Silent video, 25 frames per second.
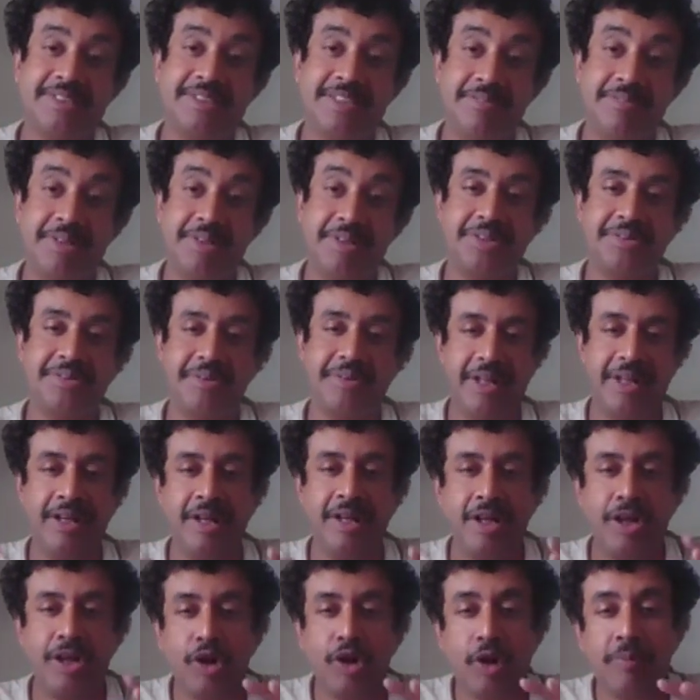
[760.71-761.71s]
symmetry
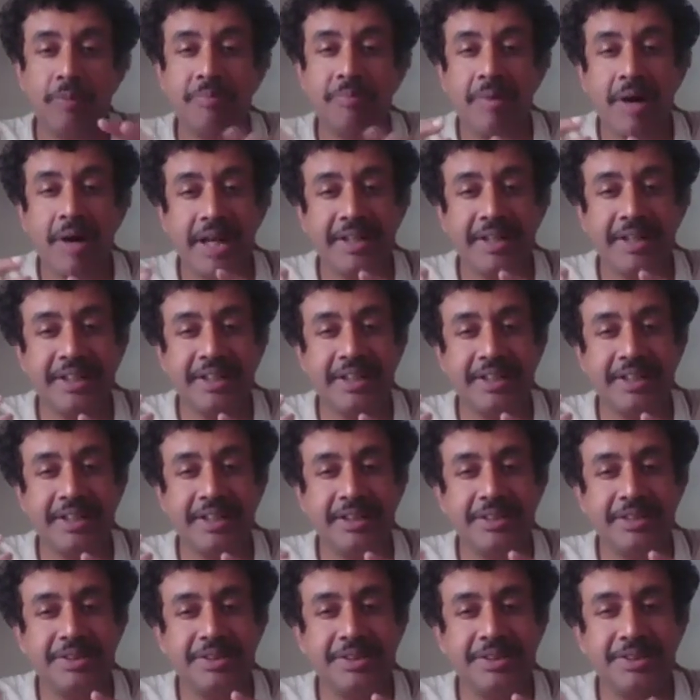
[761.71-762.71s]
combining
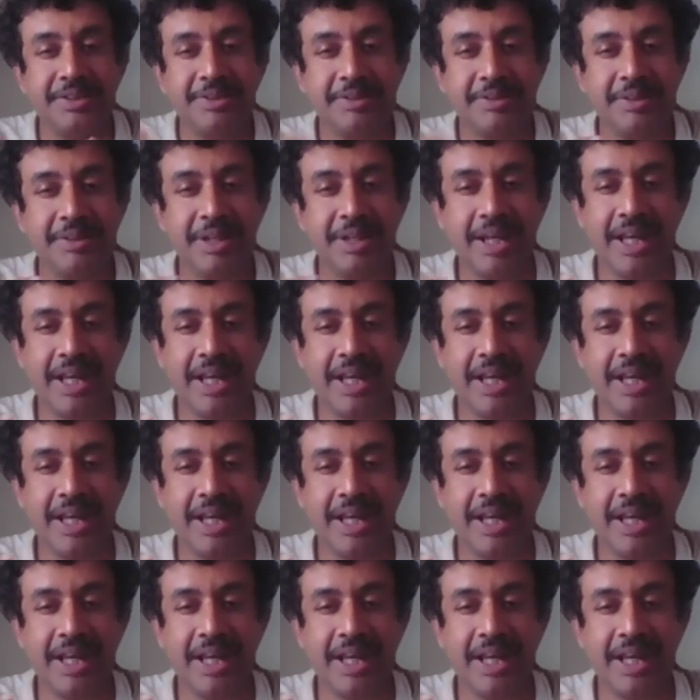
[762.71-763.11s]
together